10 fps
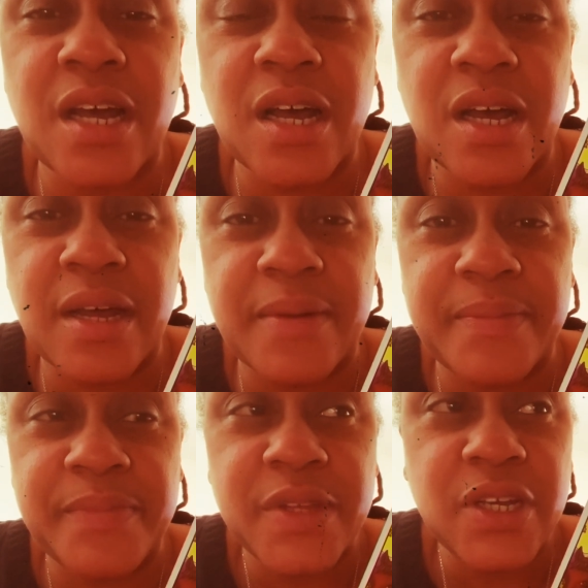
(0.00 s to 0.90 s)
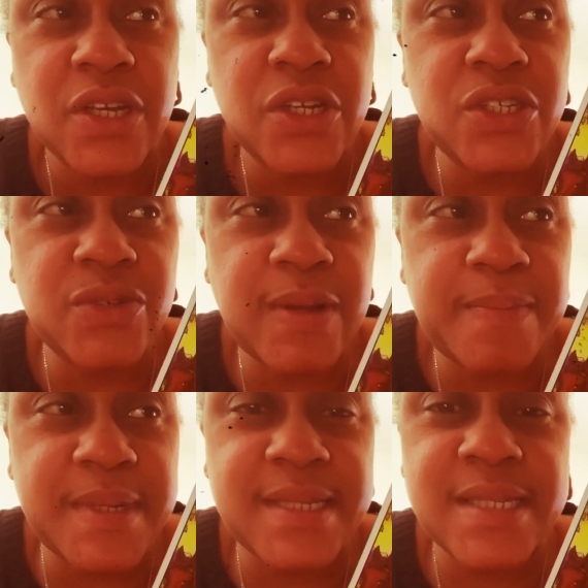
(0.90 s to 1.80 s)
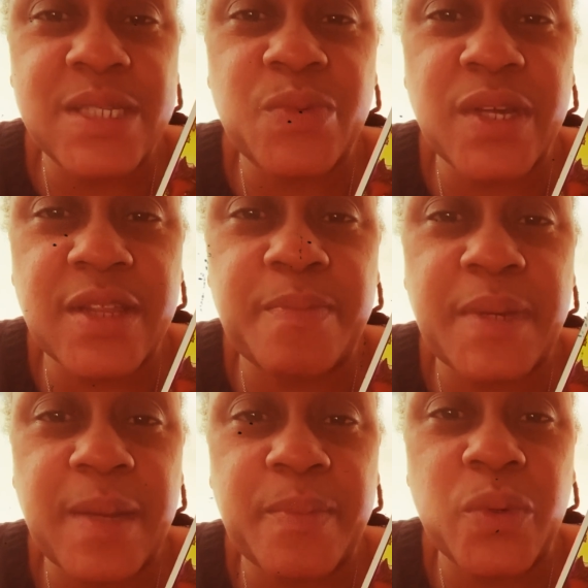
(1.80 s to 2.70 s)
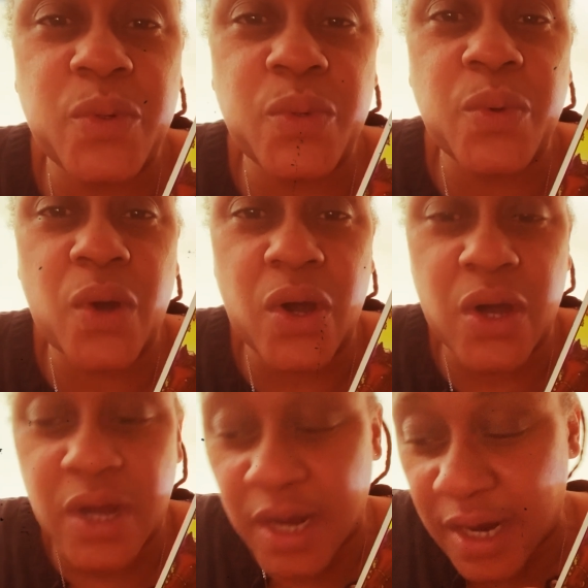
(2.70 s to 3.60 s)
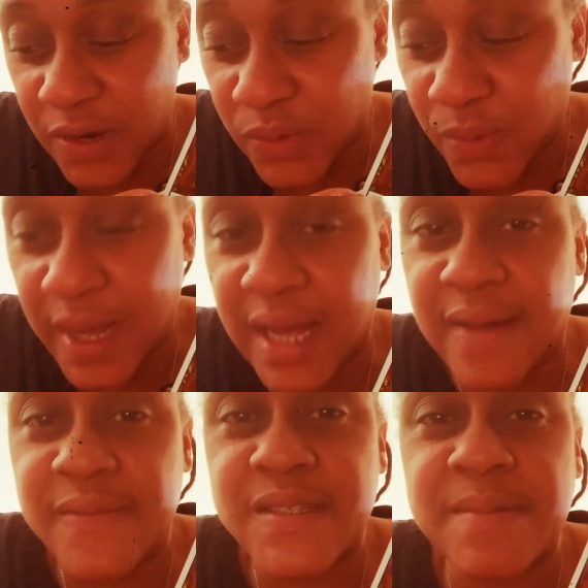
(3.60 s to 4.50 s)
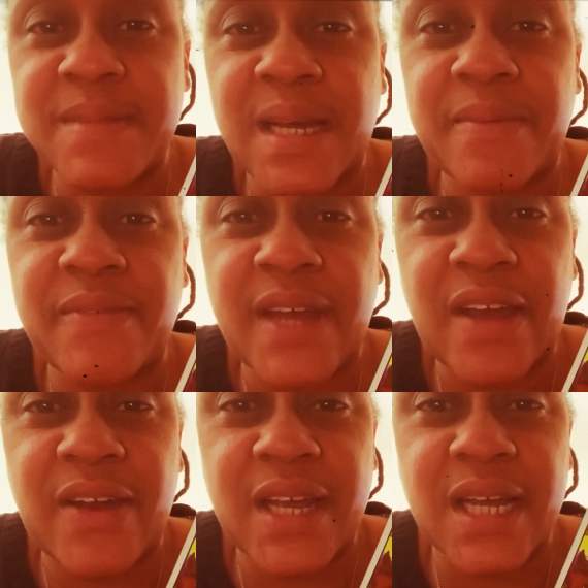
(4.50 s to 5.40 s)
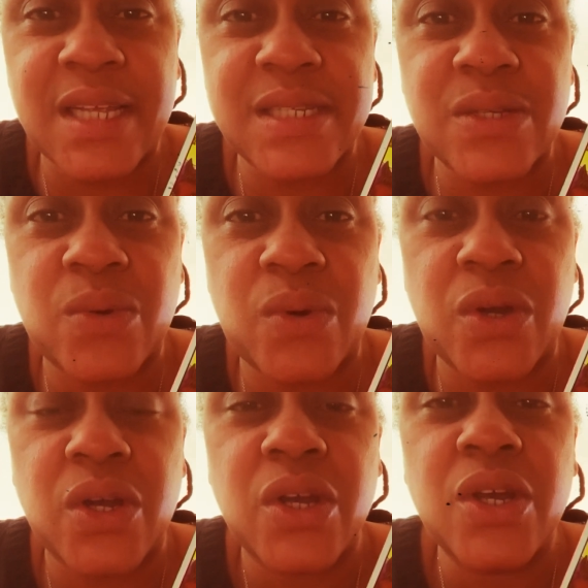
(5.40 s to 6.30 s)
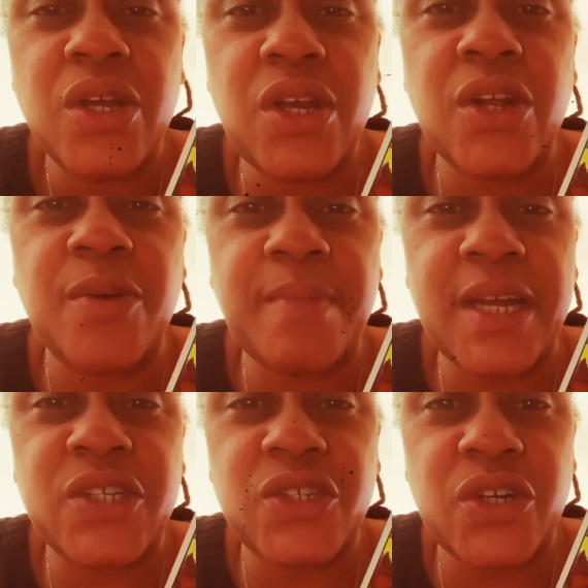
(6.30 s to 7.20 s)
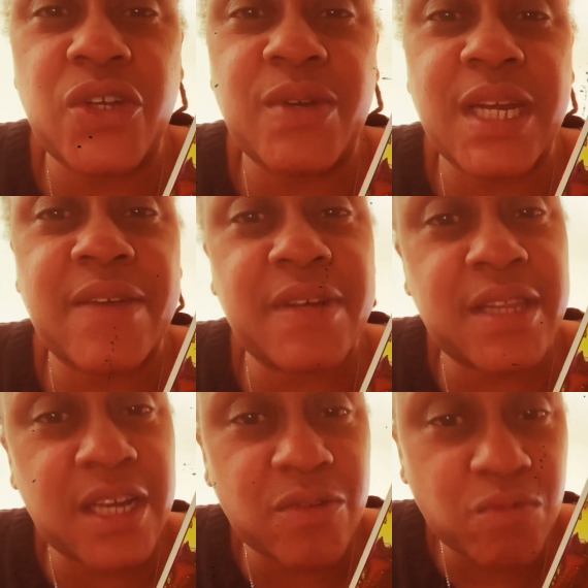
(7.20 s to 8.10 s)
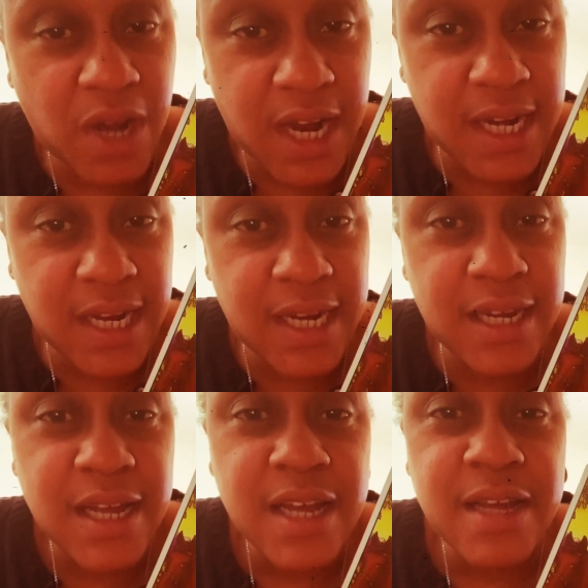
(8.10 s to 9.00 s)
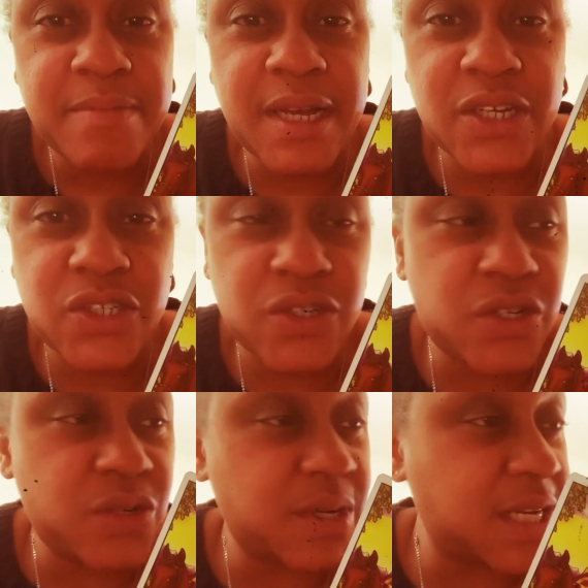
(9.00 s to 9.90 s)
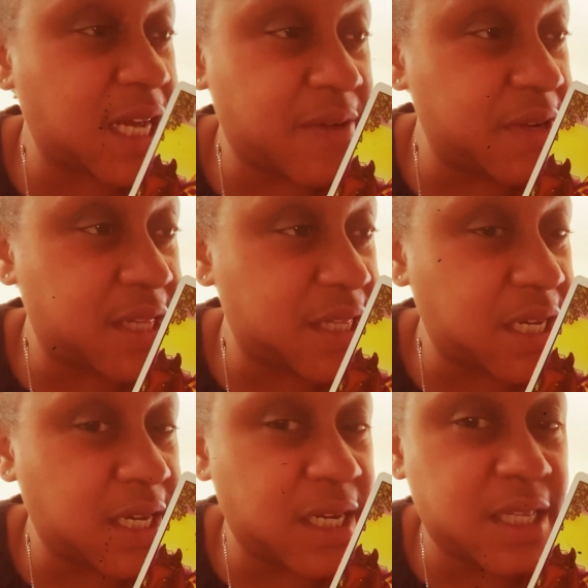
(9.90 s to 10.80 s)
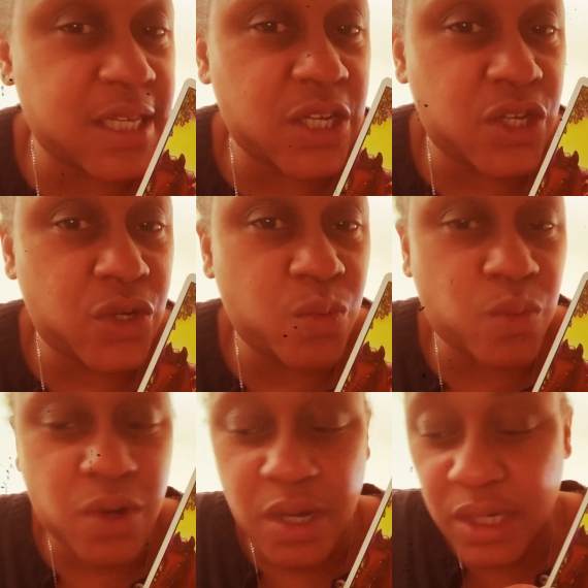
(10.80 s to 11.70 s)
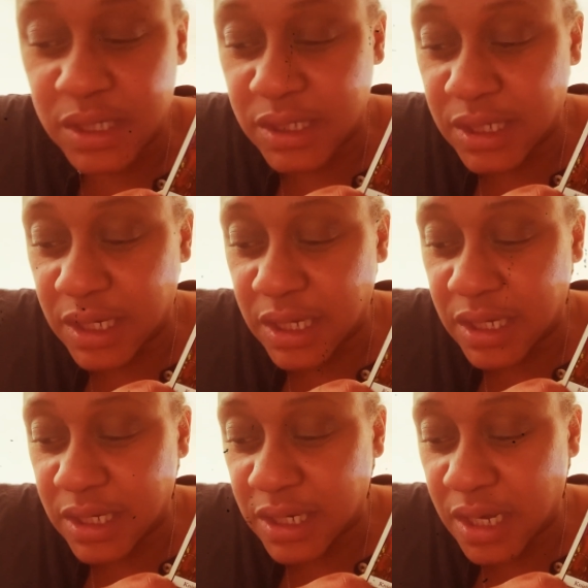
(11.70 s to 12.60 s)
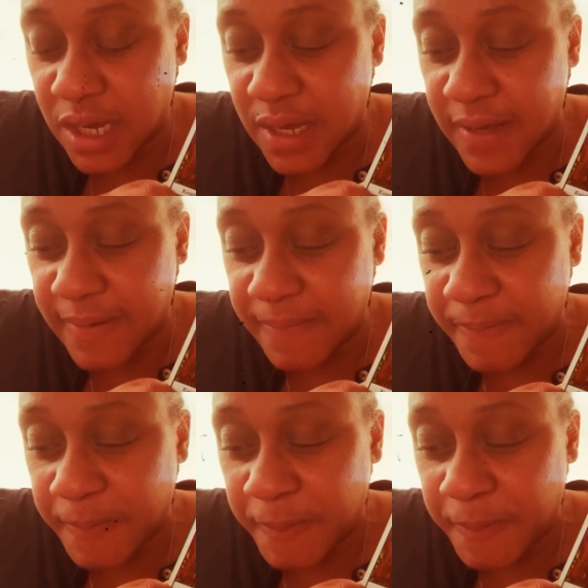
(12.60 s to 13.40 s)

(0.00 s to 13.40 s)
um, doing business with people who are who have some type of arrogance or you know make sure you get everything in writing make sure you get everything that you want and um,